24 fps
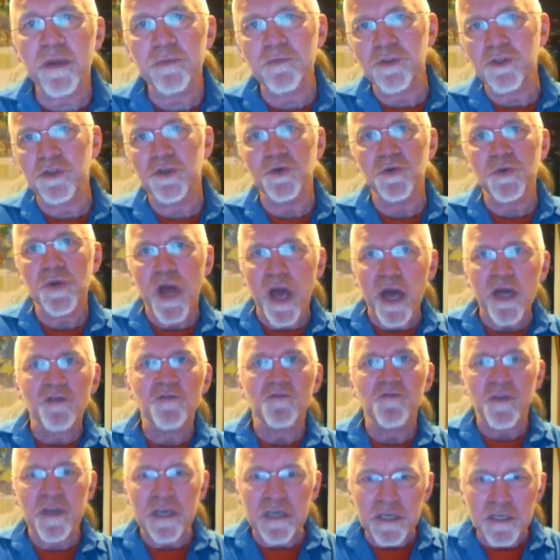Neptune
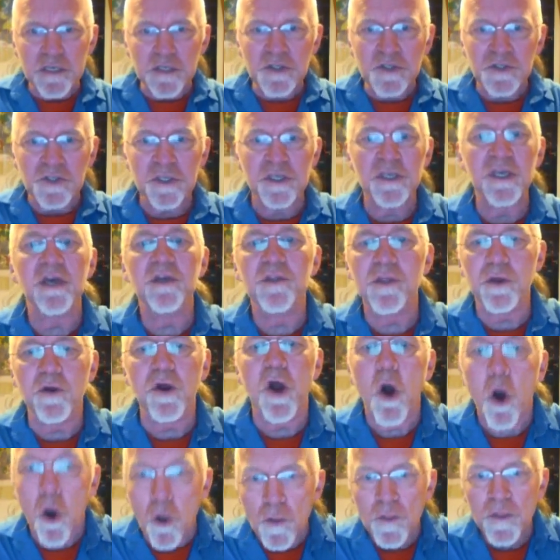and Venus
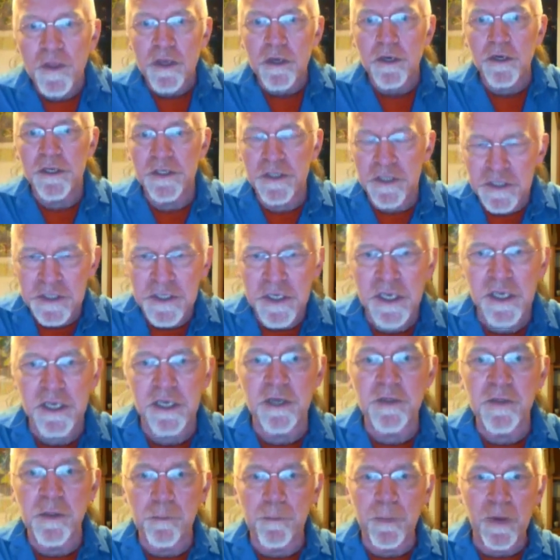together on the
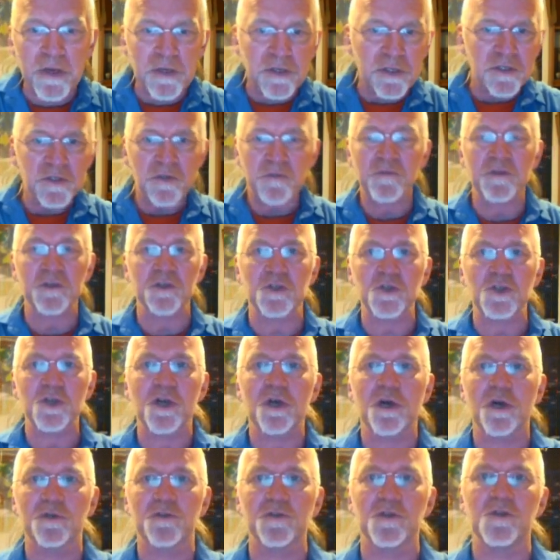IC at the base of his
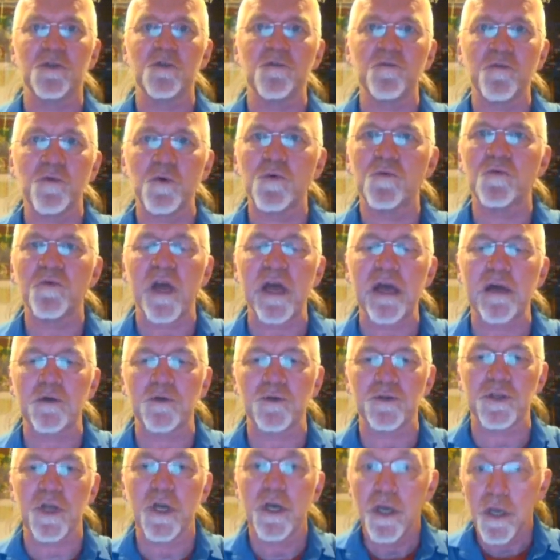chart in the fourth
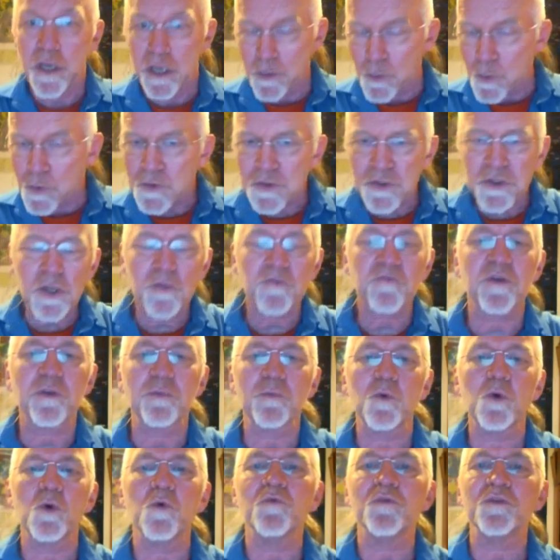house, he wants
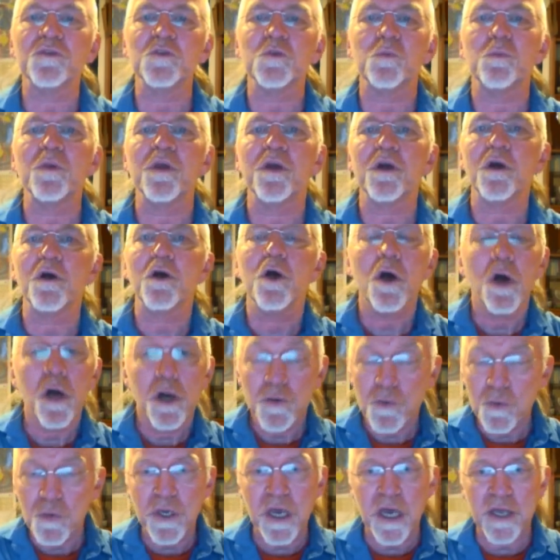nothing more than to be an
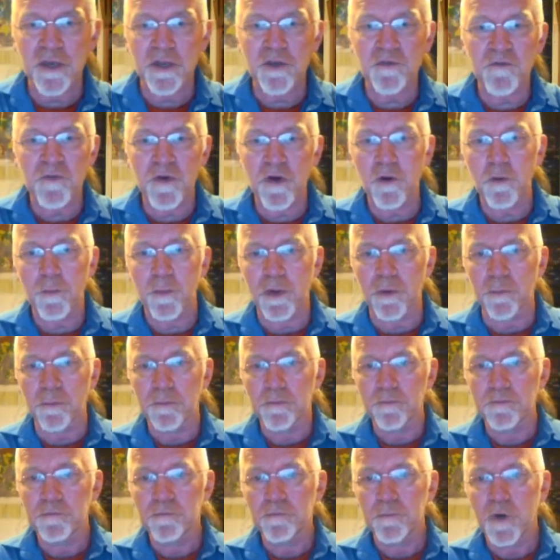organic farmer.
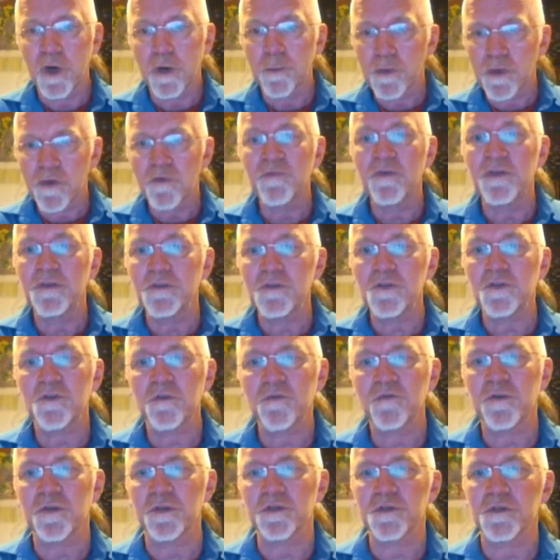I'm convinced
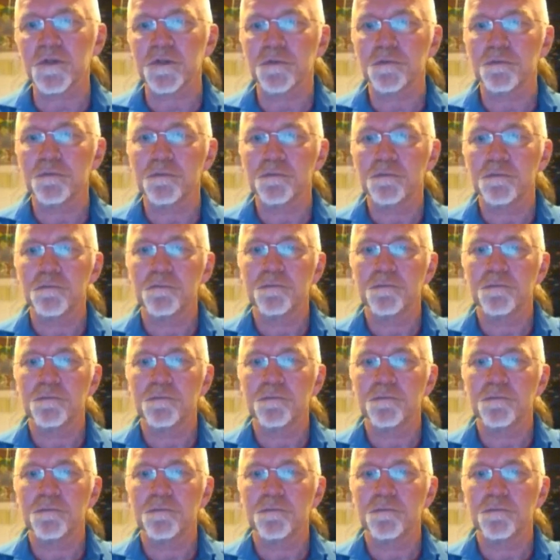of this.